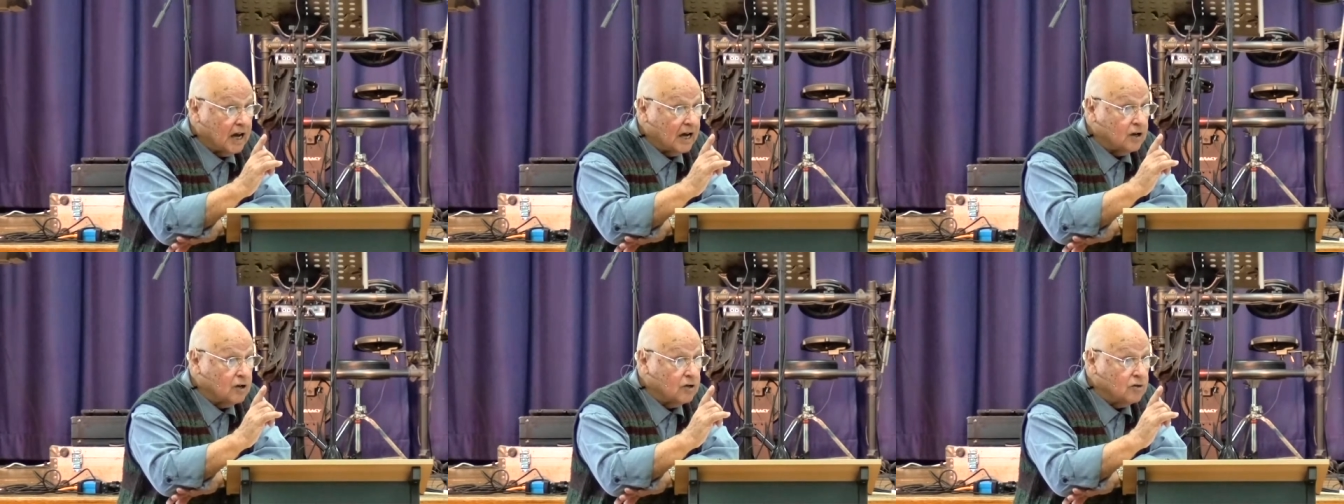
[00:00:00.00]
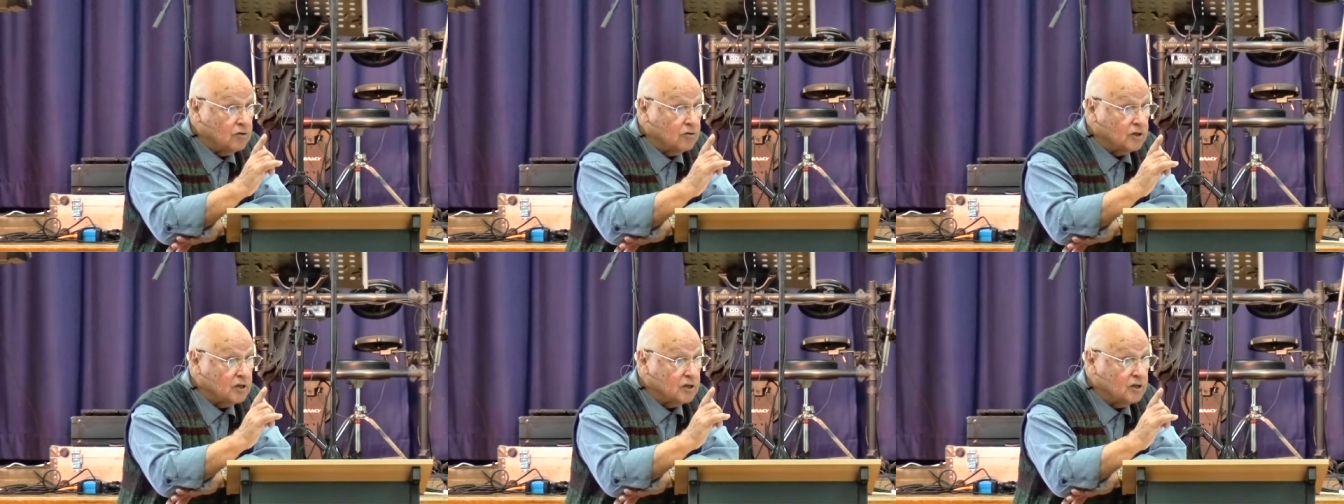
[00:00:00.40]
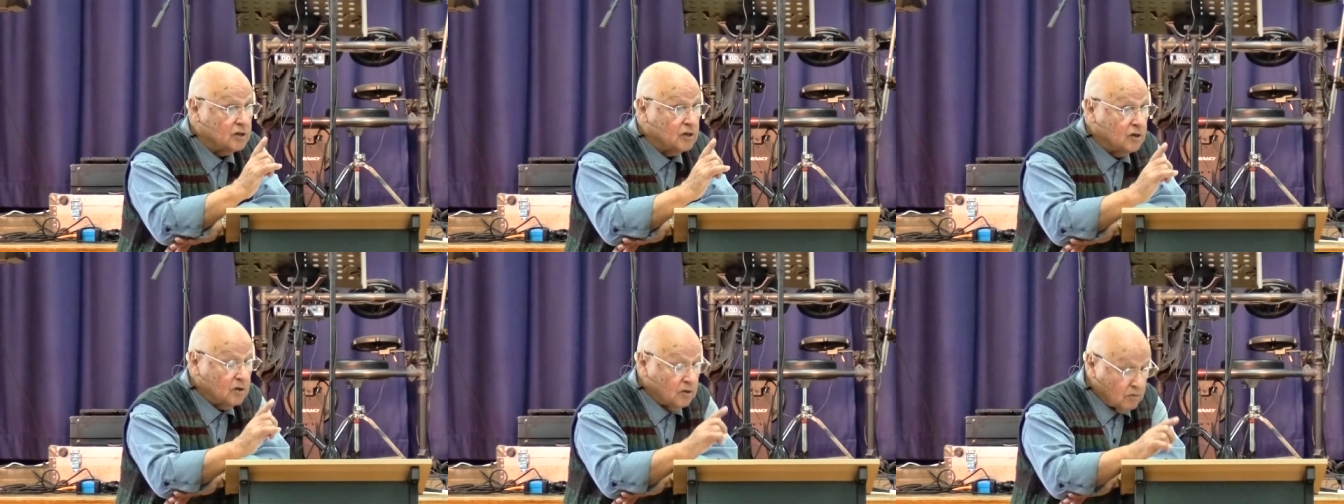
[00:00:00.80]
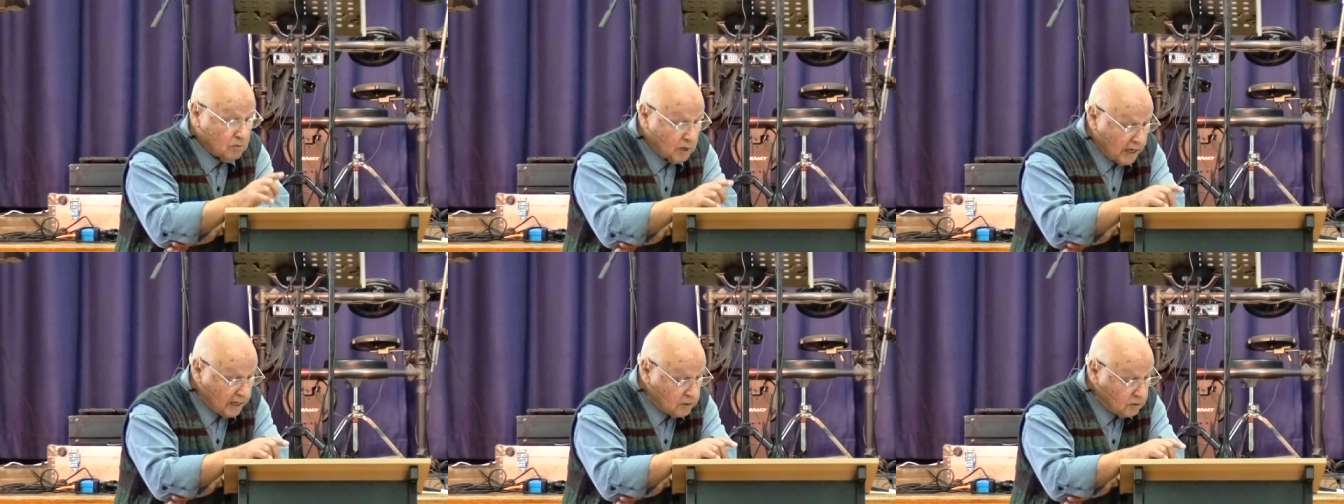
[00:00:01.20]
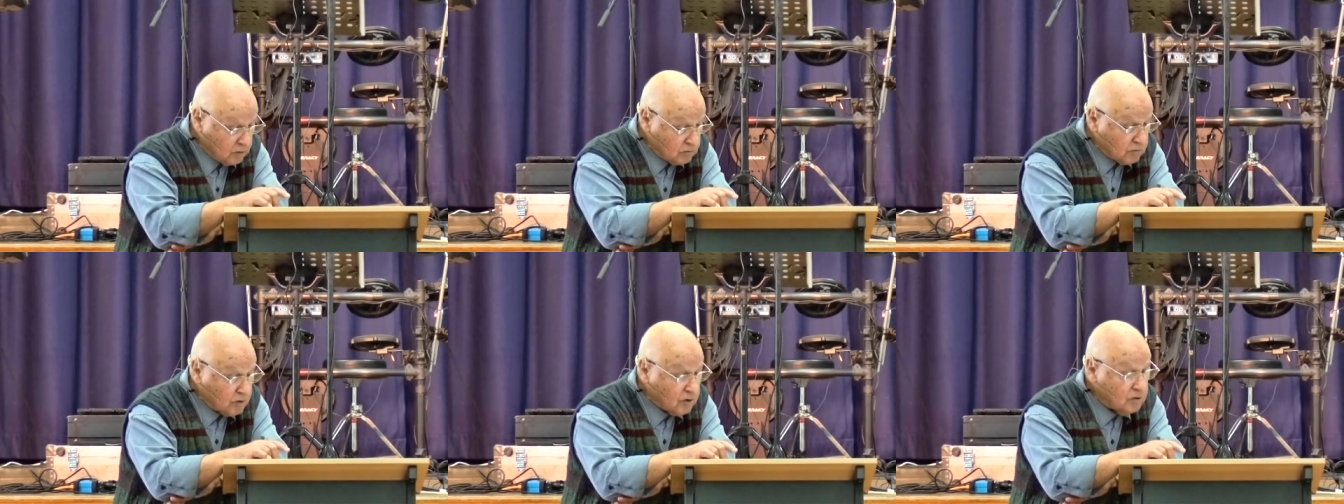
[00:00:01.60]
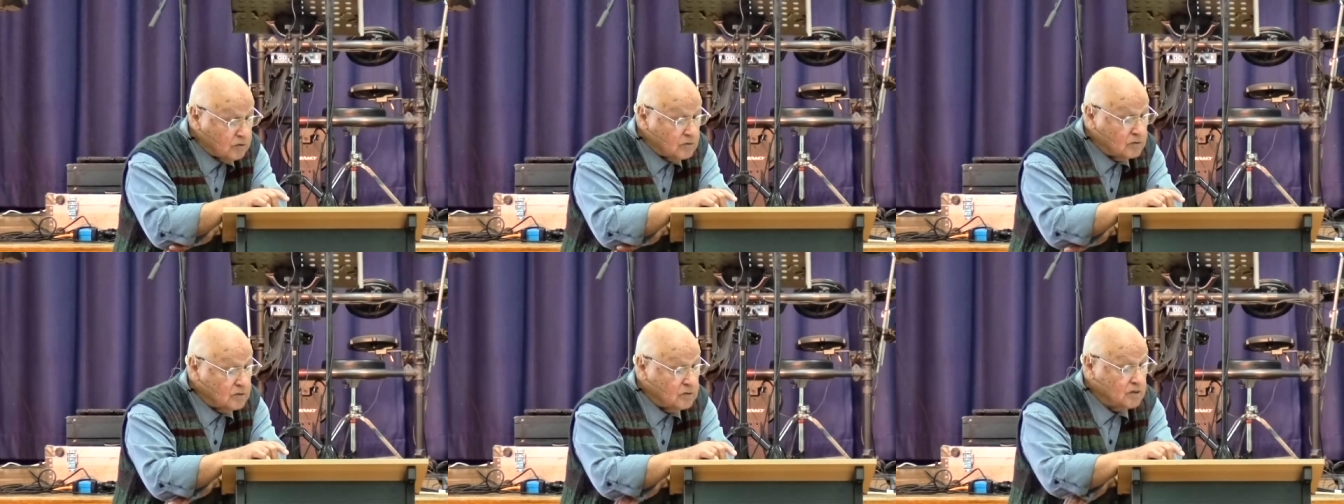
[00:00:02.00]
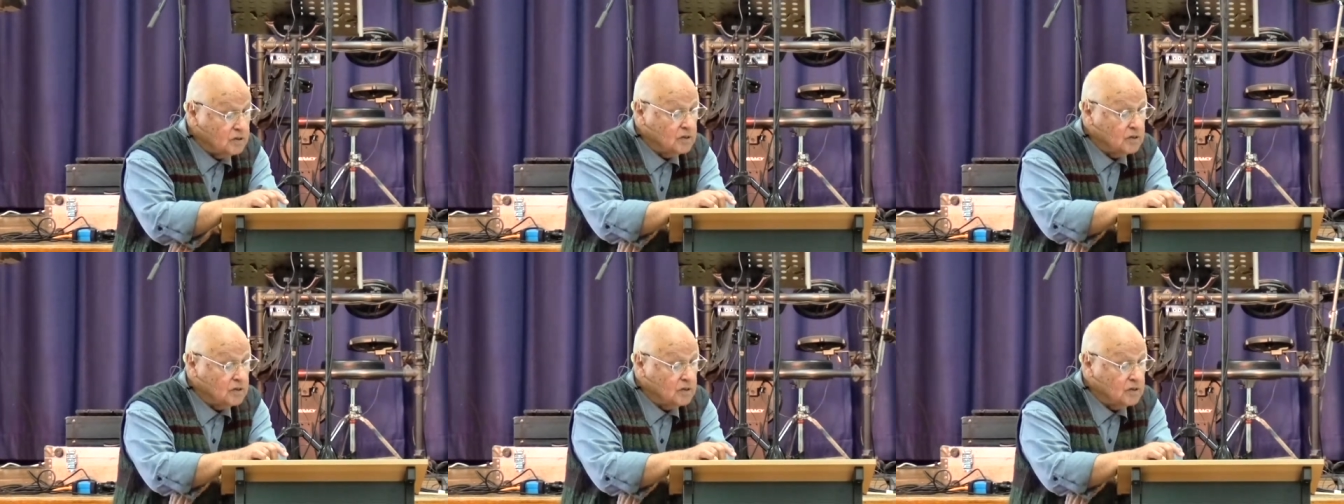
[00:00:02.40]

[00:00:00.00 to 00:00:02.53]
How do you do it? Well, I don't know.